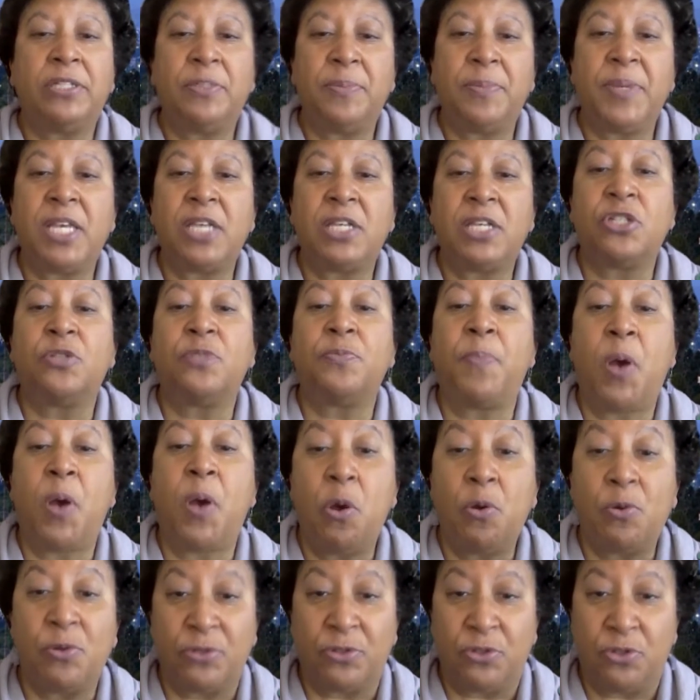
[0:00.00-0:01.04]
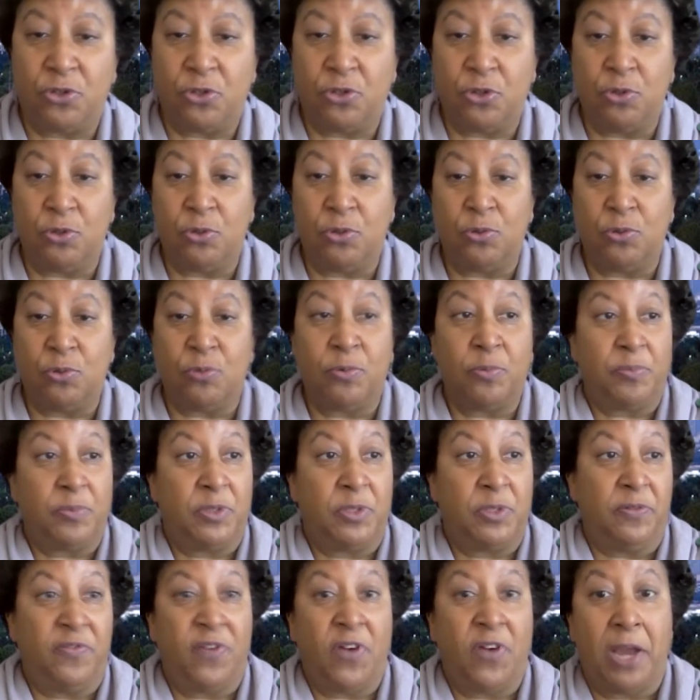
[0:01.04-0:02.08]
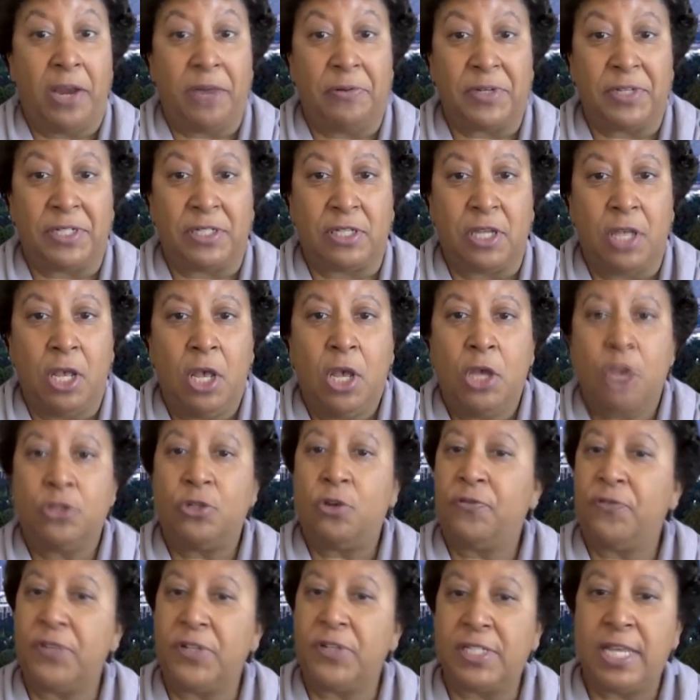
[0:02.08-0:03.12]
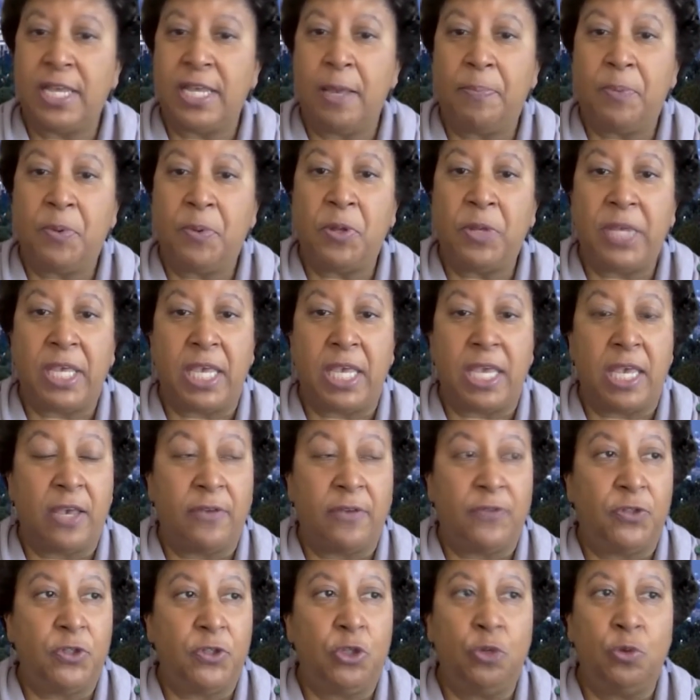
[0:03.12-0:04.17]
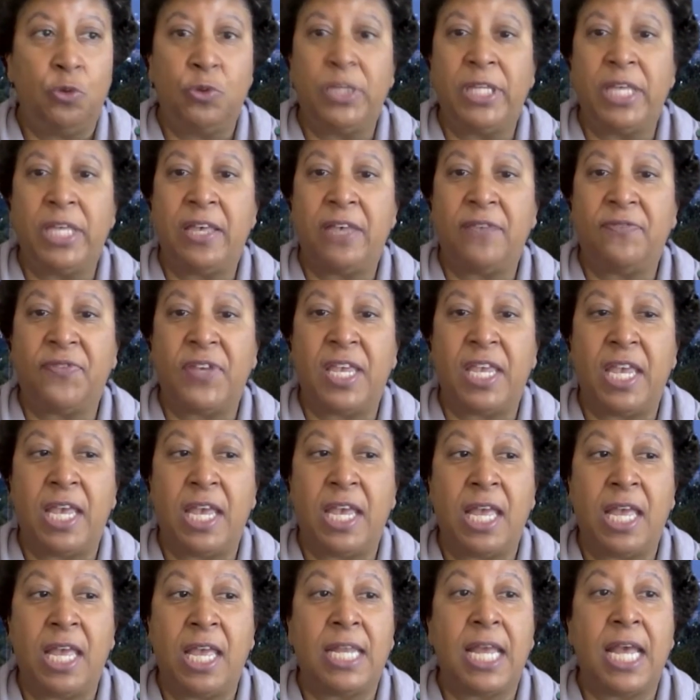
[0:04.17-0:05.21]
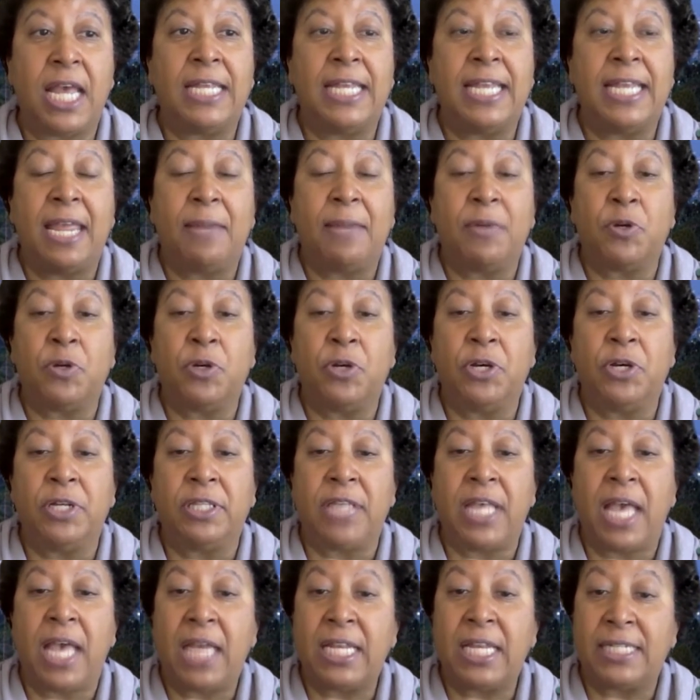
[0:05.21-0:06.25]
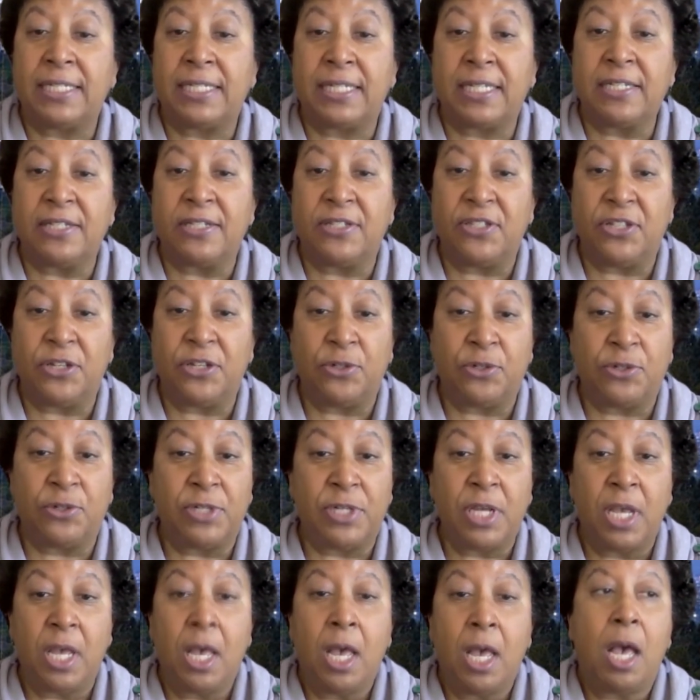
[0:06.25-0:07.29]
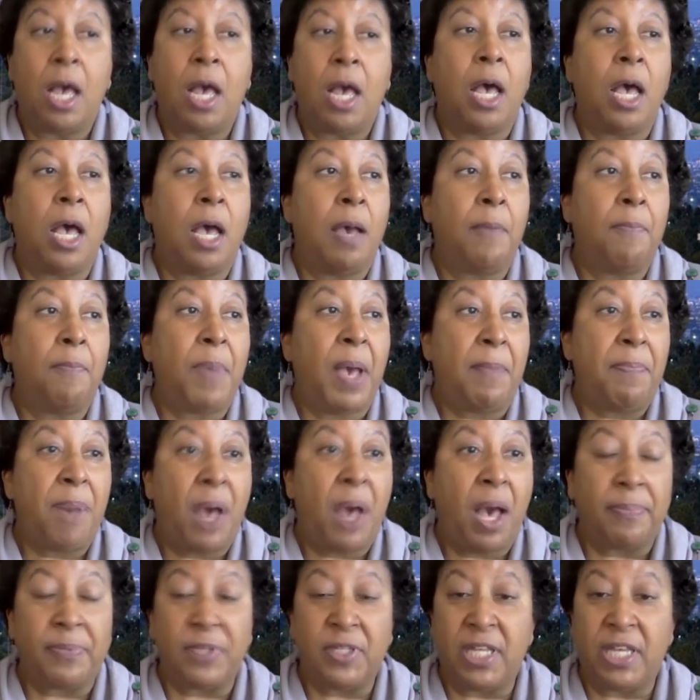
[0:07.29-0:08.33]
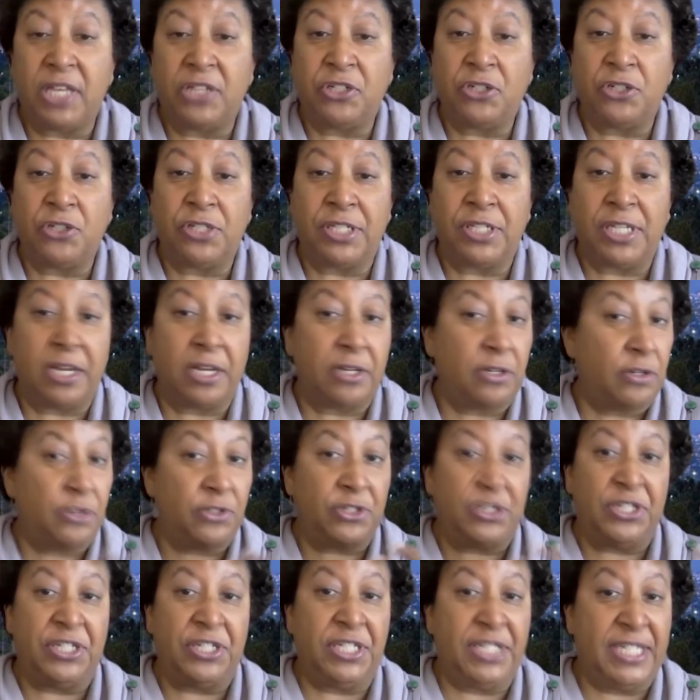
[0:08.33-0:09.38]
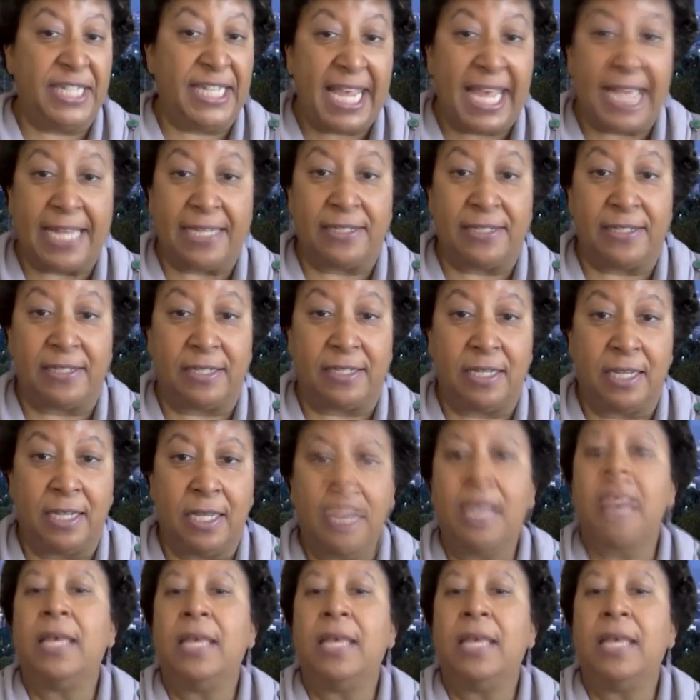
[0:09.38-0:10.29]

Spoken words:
to be exposed to the virus? So, for example, if you live in a neighborhood that is considered by population standards dense,